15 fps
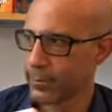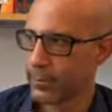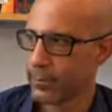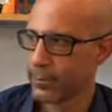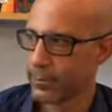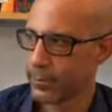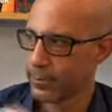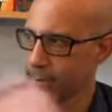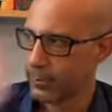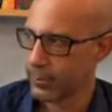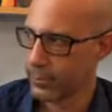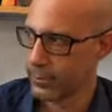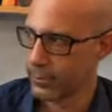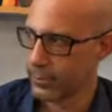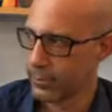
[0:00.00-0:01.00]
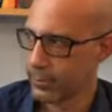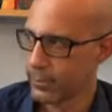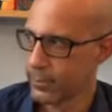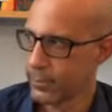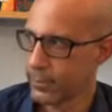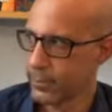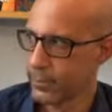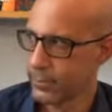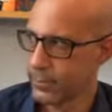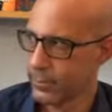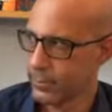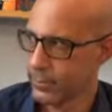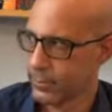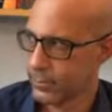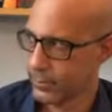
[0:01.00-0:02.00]

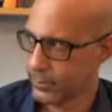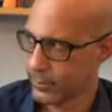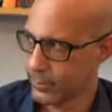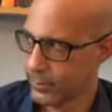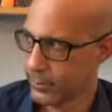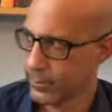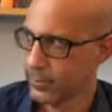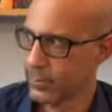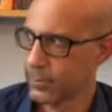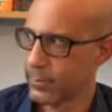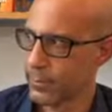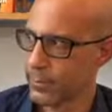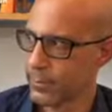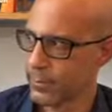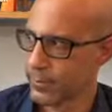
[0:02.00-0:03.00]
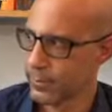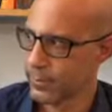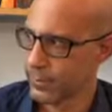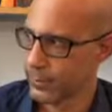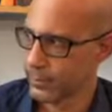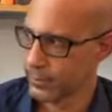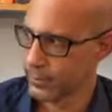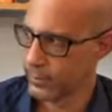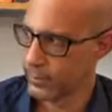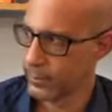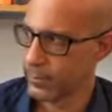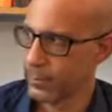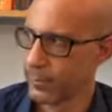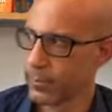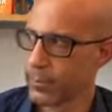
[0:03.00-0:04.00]

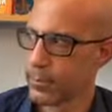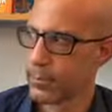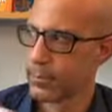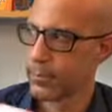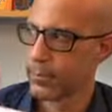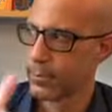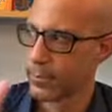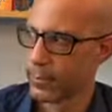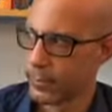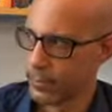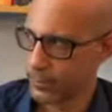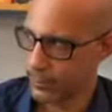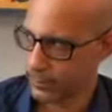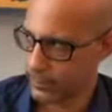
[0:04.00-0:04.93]
[no speech]